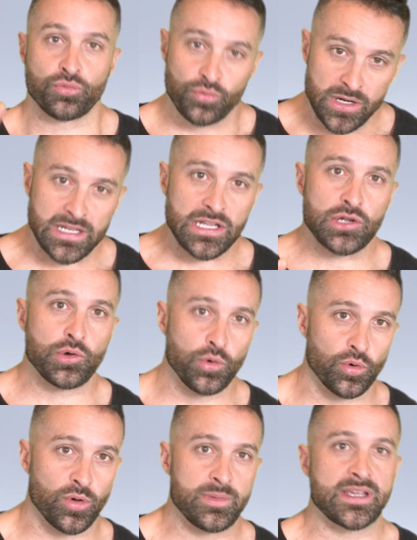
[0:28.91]
really
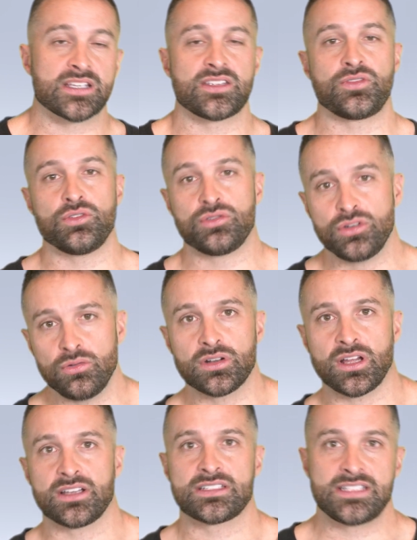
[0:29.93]
cool because if you do it
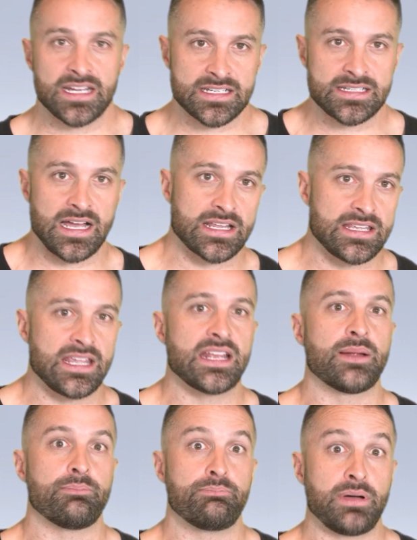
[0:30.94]
on TikTok, you get
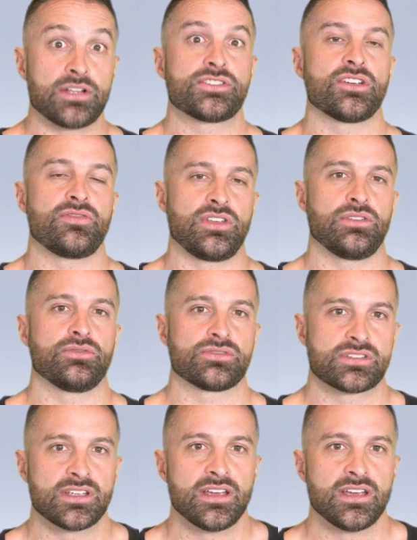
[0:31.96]
a bunch of views.